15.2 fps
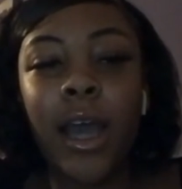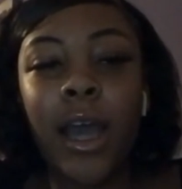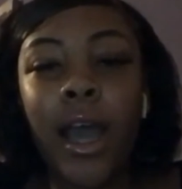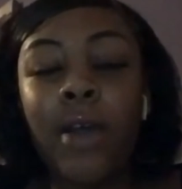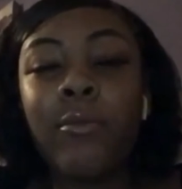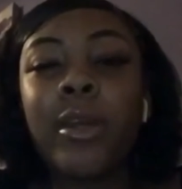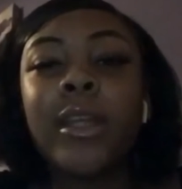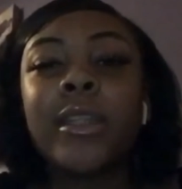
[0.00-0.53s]
I
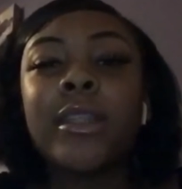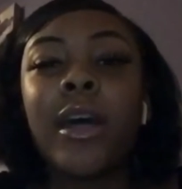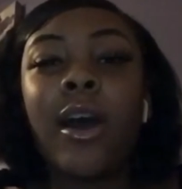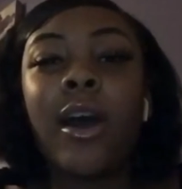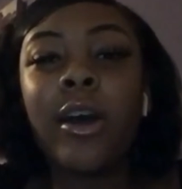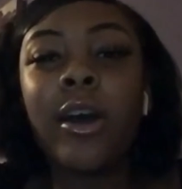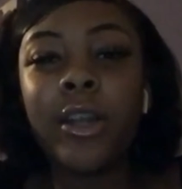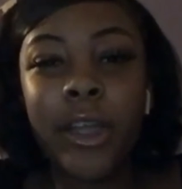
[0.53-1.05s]
wanted to
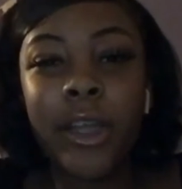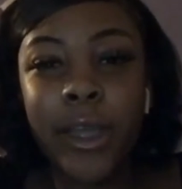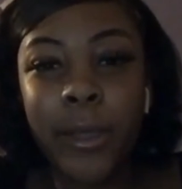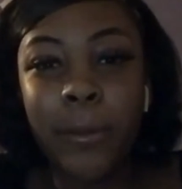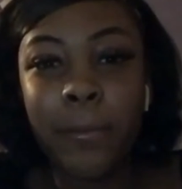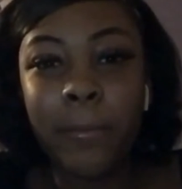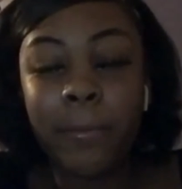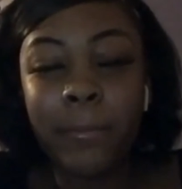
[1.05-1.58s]
honor
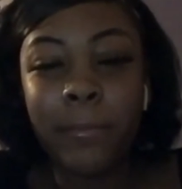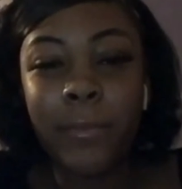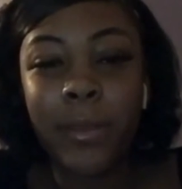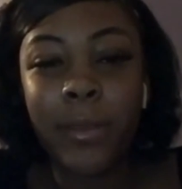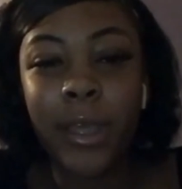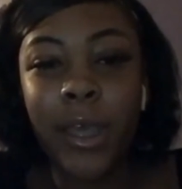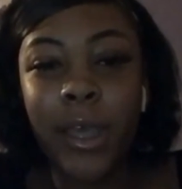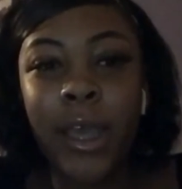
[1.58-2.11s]
him
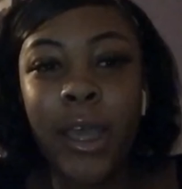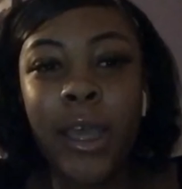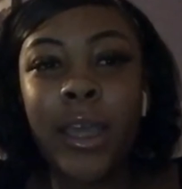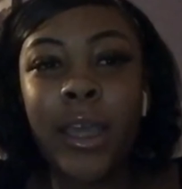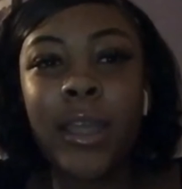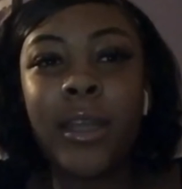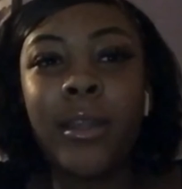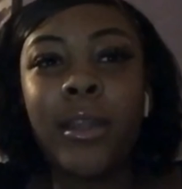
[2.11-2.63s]

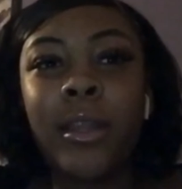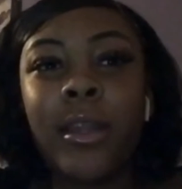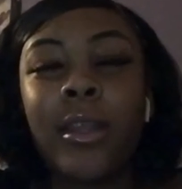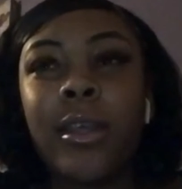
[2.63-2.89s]
and